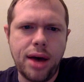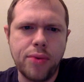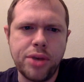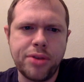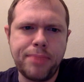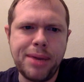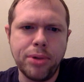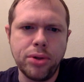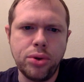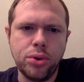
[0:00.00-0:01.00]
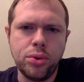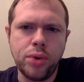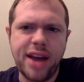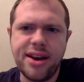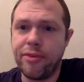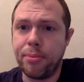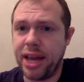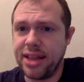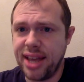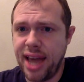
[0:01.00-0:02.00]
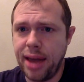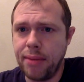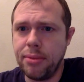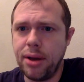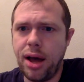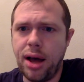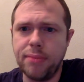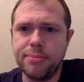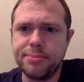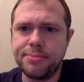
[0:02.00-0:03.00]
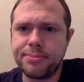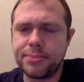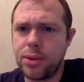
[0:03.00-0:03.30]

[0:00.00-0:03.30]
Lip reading: with people who had never played the game,